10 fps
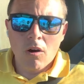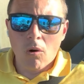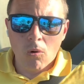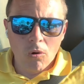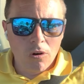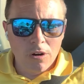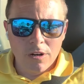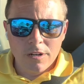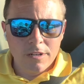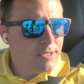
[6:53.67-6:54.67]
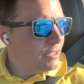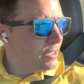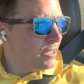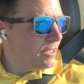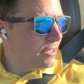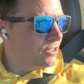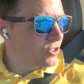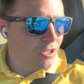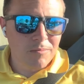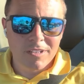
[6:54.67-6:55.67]
or
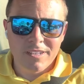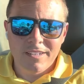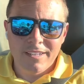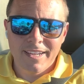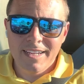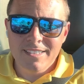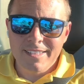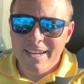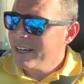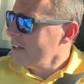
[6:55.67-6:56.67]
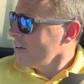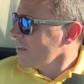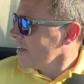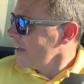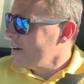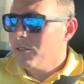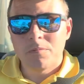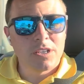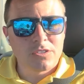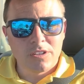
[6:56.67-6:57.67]
treatment, hands down, I would
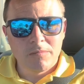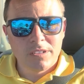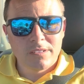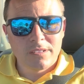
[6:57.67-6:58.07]
pick treatment.